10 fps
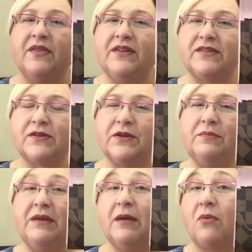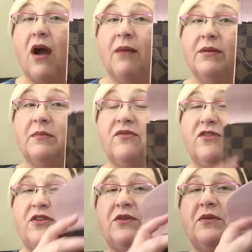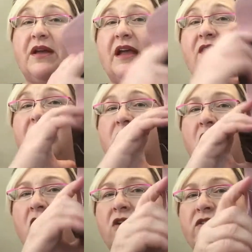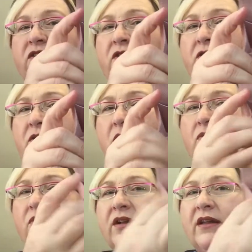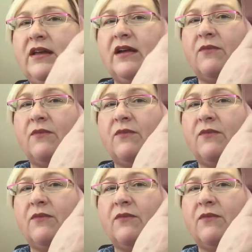but this could be a problem for you there are two really,